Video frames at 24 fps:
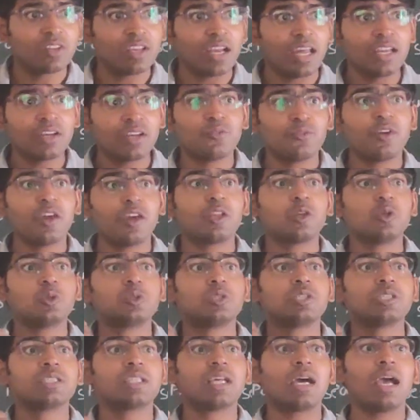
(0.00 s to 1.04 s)
the light we are
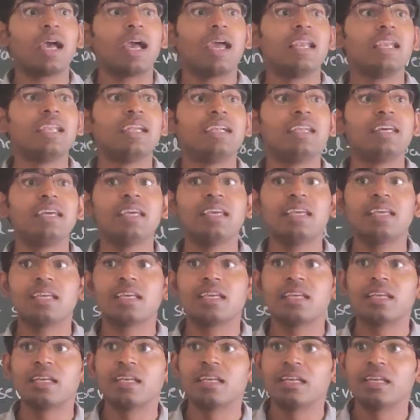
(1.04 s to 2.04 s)
using the LED